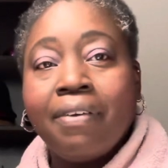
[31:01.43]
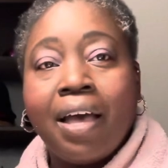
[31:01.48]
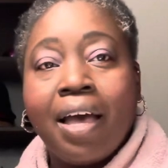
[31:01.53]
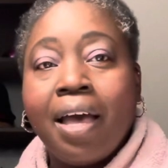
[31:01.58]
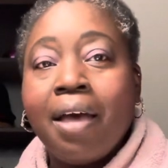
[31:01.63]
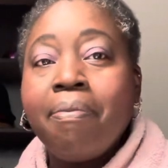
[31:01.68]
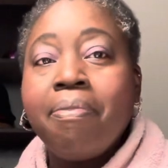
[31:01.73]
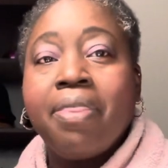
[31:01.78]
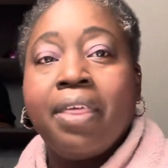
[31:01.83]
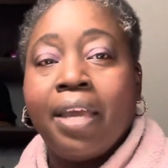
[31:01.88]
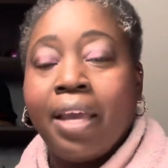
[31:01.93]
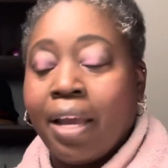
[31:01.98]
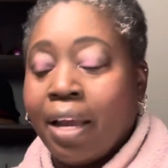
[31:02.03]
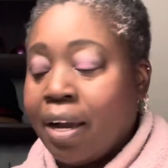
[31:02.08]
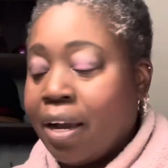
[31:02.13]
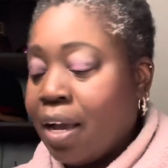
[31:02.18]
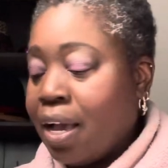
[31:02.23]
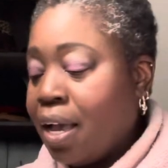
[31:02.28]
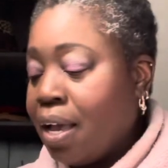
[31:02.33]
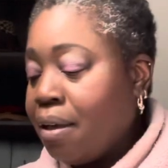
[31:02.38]
I'm
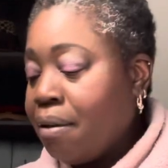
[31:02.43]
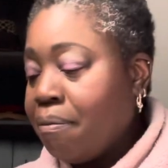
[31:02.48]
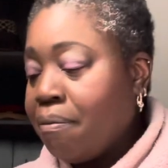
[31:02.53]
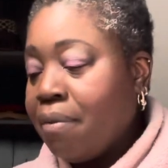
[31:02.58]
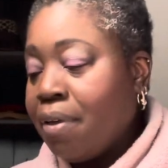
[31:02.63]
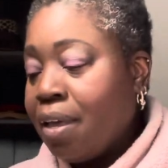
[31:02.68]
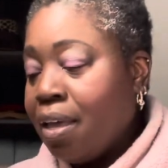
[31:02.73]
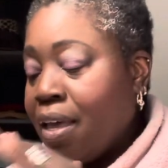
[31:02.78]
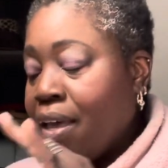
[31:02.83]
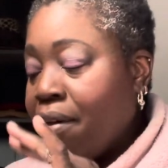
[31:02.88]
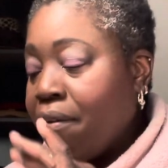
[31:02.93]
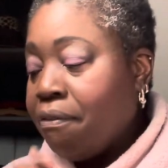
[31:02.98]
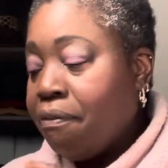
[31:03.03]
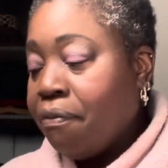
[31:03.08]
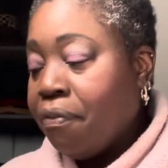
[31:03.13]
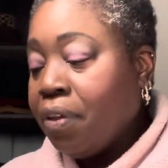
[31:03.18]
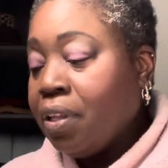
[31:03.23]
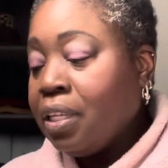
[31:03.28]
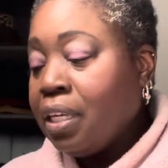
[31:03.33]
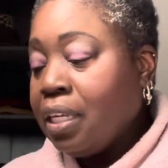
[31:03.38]
there. I'm
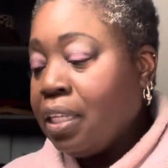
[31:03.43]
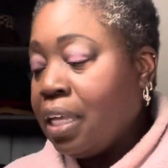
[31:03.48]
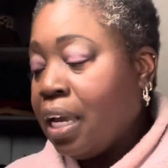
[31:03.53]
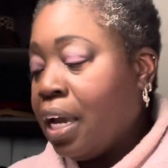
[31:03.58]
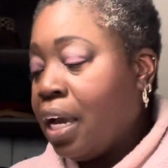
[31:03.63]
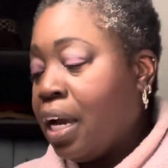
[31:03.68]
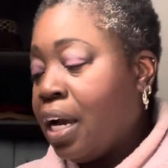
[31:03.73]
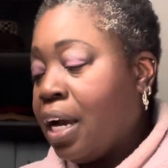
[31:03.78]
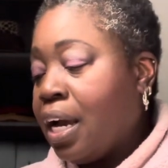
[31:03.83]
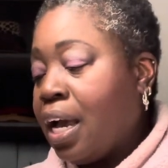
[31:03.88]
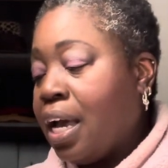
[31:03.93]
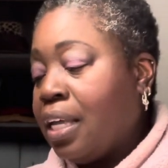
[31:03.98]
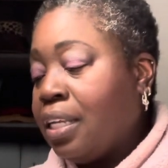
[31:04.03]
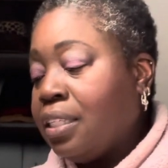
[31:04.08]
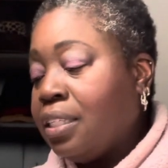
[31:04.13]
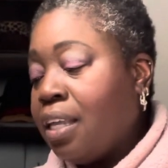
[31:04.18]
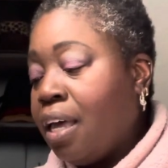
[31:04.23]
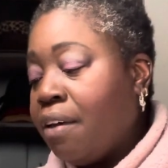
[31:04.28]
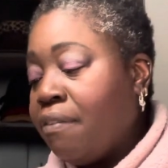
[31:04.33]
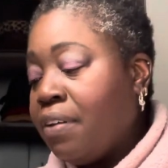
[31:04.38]
fully there. I
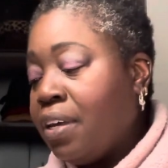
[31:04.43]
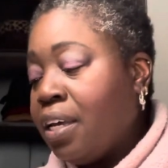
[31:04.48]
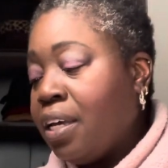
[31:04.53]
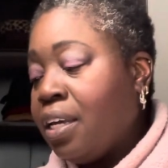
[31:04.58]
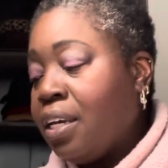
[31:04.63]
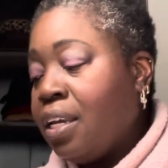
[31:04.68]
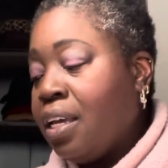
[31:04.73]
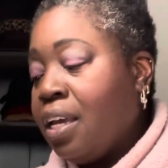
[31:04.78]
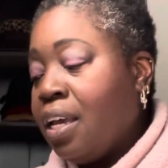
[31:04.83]
love it.